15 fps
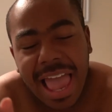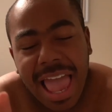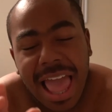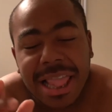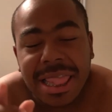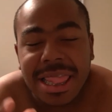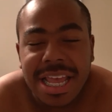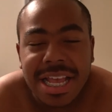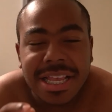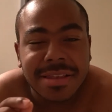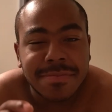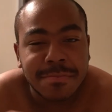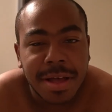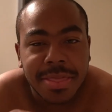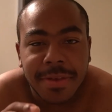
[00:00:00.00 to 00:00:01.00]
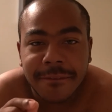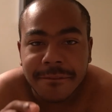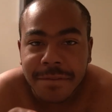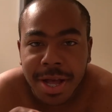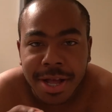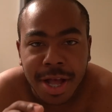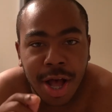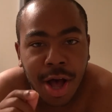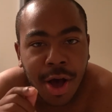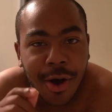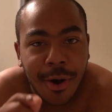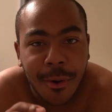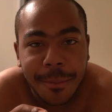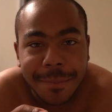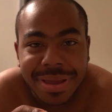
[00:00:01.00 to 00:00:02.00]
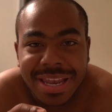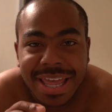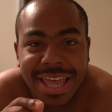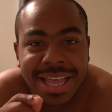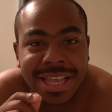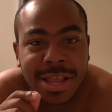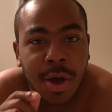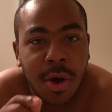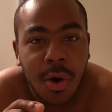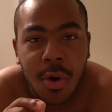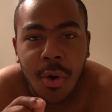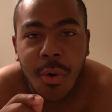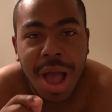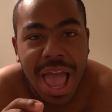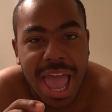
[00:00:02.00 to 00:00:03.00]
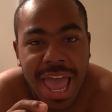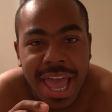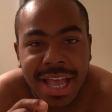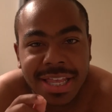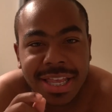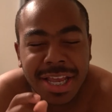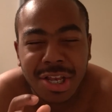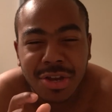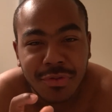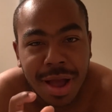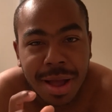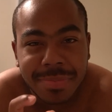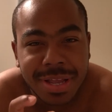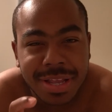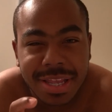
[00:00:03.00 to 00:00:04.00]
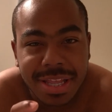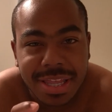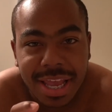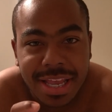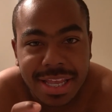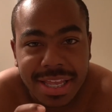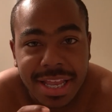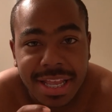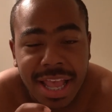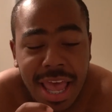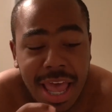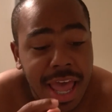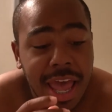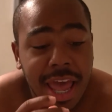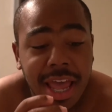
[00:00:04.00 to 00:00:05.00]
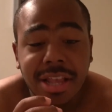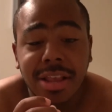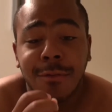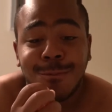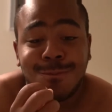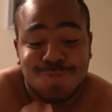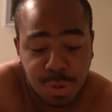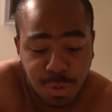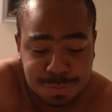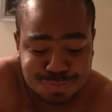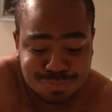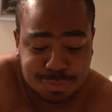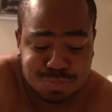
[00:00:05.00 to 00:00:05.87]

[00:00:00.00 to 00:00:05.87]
and this motherfucker opened his whole ass and dropped his intestines. He said, boom.